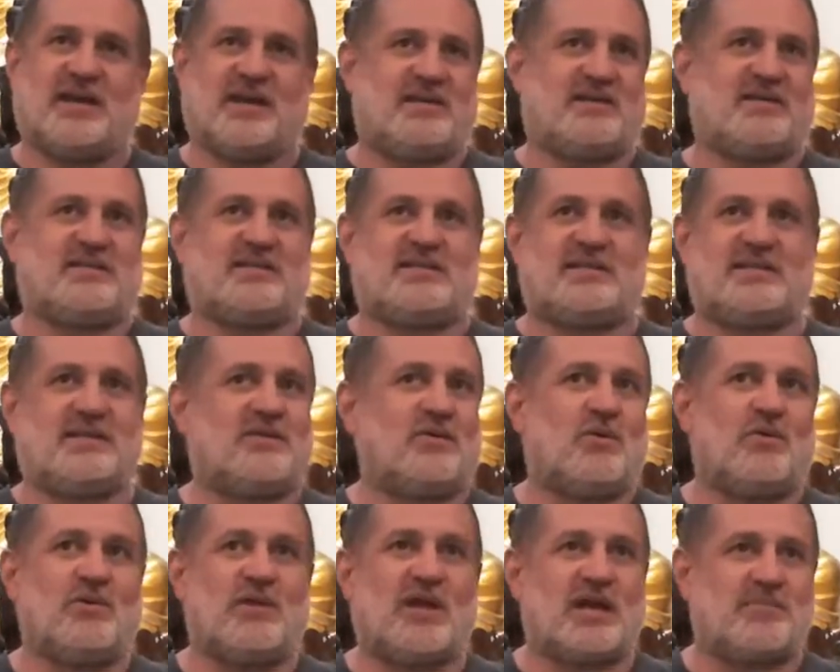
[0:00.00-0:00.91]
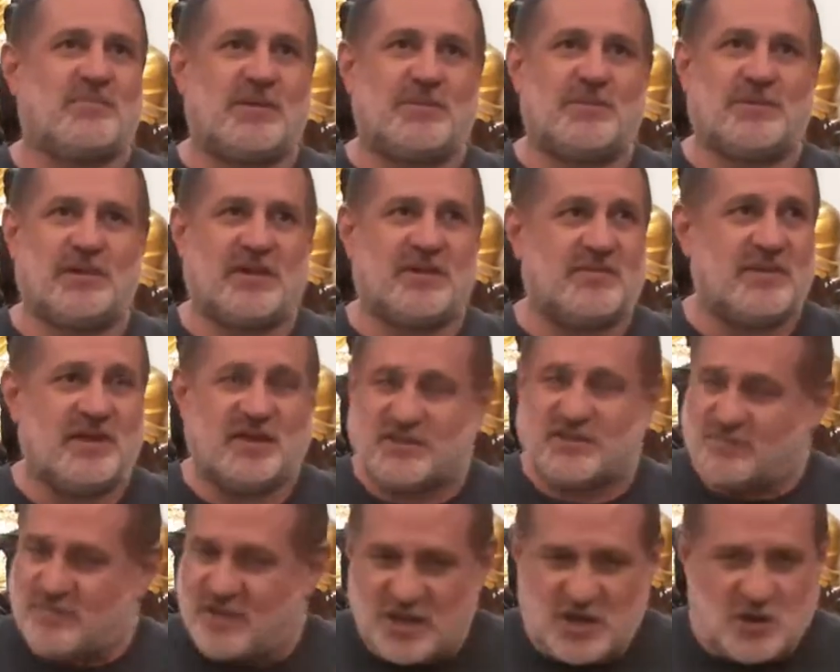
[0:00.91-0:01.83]
You see a whole lot of people on the
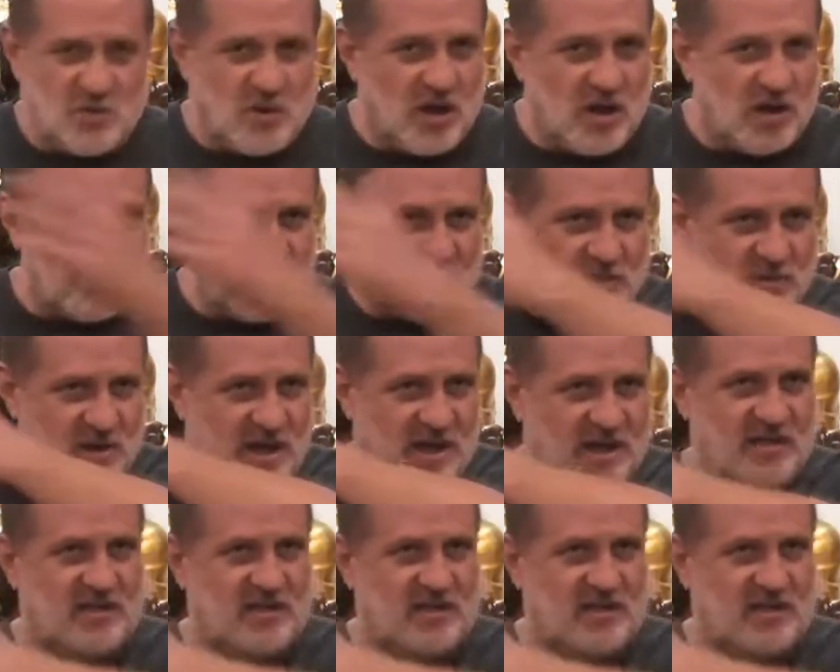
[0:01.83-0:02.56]
beach. May you all be well.